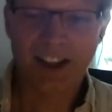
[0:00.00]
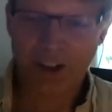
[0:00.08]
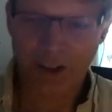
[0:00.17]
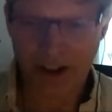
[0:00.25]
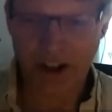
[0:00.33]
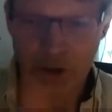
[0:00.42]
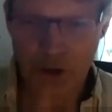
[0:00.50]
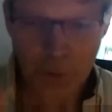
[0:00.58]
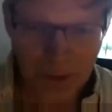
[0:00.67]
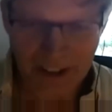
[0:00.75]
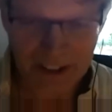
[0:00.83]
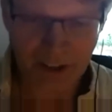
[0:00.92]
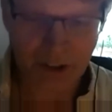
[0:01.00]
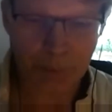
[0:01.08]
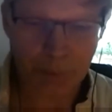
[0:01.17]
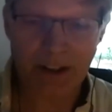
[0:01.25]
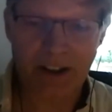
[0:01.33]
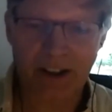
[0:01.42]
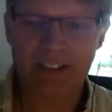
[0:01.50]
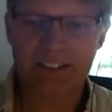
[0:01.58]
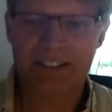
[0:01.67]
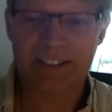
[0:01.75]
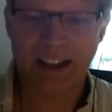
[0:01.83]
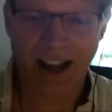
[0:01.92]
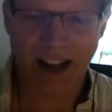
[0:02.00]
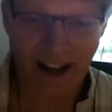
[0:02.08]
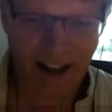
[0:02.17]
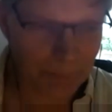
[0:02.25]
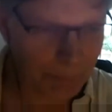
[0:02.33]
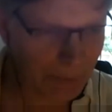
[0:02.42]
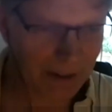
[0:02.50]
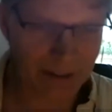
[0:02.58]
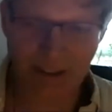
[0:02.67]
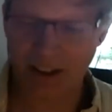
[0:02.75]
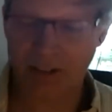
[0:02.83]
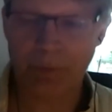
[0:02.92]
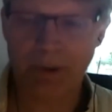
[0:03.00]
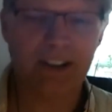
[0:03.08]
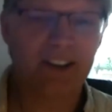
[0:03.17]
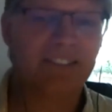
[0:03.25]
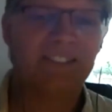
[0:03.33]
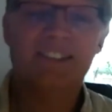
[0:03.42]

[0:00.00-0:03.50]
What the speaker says: You're going to do what I tell you because I paid a lot of money.